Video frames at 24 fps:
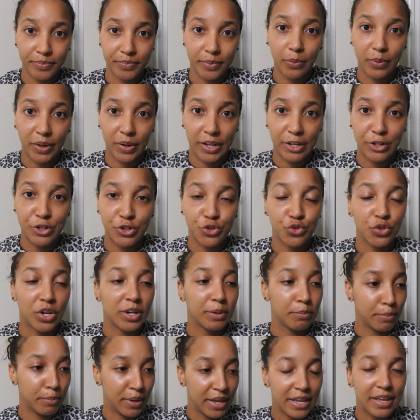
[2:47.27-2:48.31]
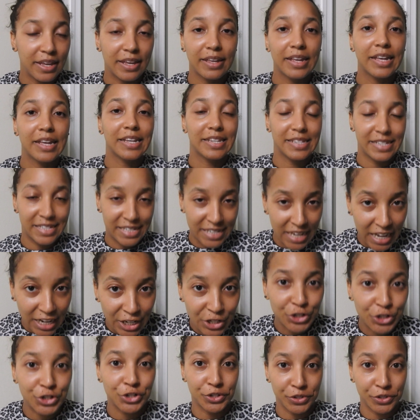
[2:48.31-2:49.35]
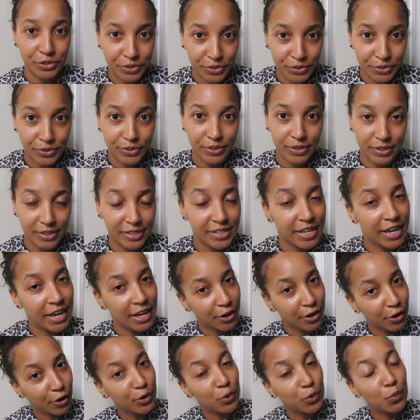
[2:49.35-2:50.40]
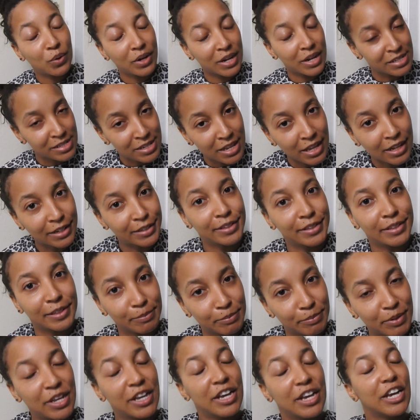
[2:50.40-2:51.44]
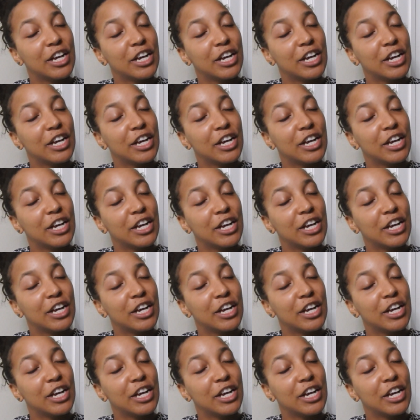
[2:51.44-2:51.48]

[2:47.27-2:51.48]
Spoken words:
Okay, she's trying to make Sasha, yeah, girl, the one that's locked up.